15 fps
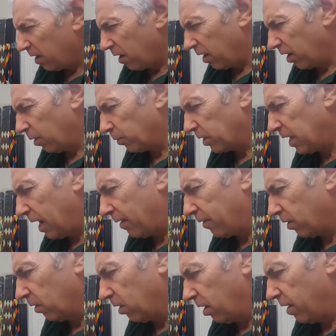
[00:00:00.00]
And I would carry
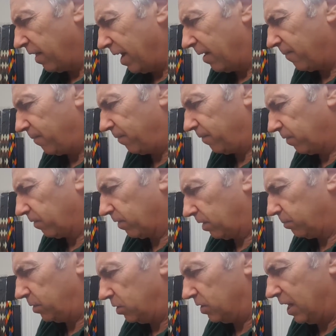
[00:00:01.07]
on like that.
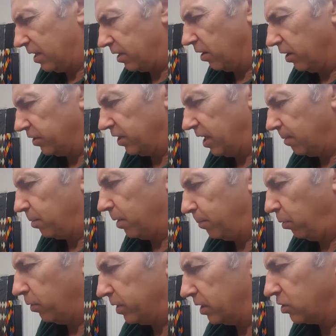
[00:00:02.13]
But you get the idea. But the
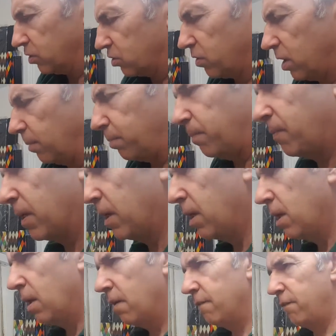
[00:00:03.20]
point is, you're trying to
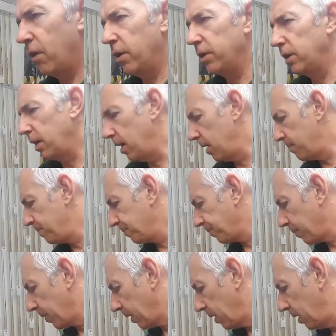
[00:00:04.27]
find a
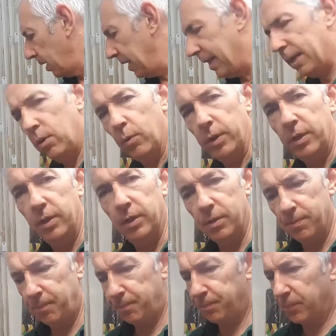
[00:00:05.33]
liquid that
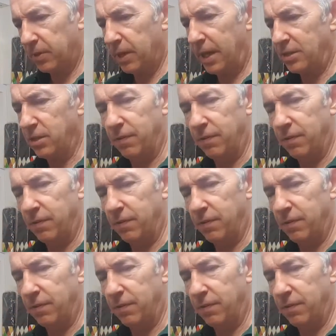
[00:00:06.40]
has an